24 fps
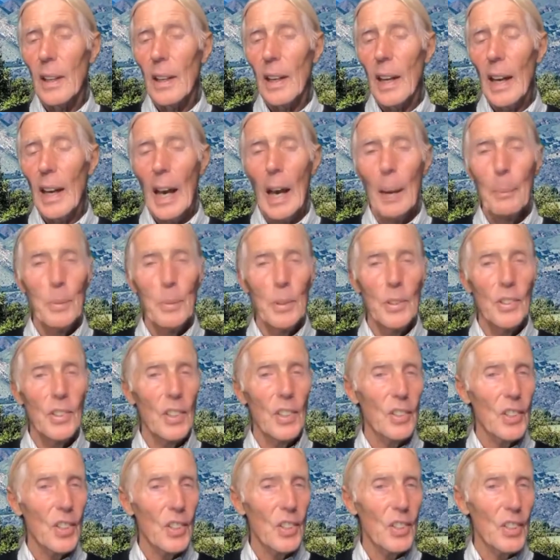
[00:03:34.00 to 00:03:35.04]
happens in
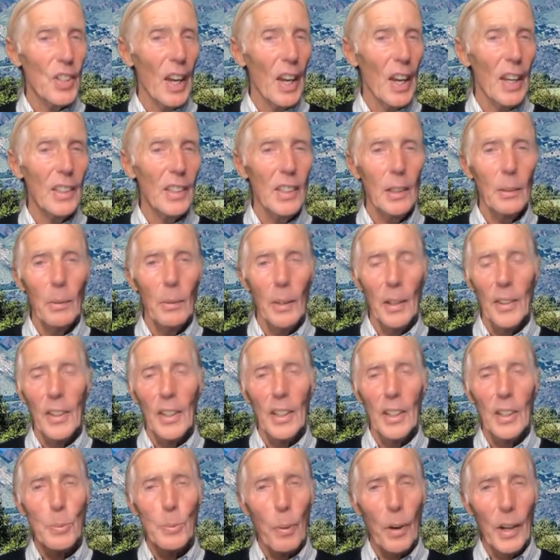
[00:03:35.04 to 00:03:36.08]
society when
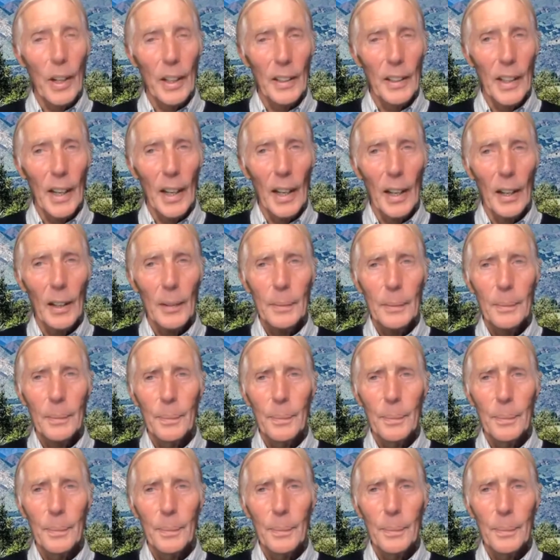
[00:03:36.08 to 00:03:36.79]
things break down.